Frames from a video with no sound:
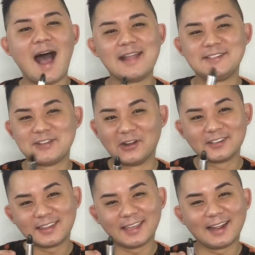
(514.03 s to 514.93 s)
I
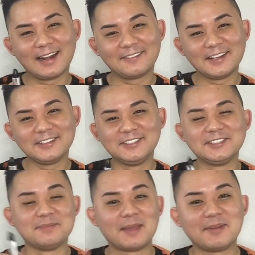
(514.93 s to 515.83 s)
don't think I'd ever use
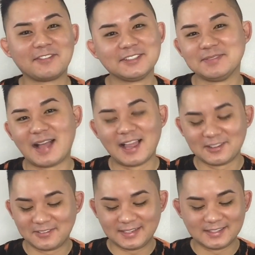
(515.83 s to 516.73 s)
this. Maybe for some
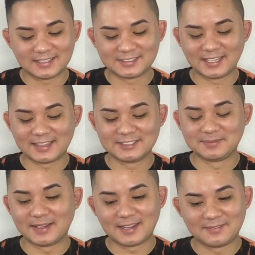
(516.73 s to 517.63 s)
Halloween looks, like this
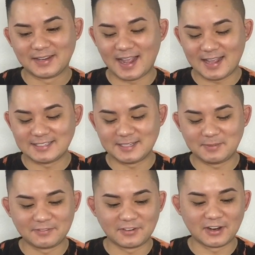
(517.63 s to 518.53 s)
might come in handy,
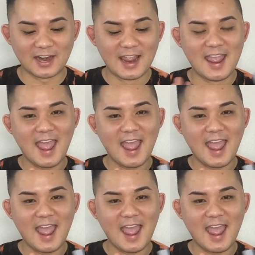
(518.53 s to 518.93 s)
but for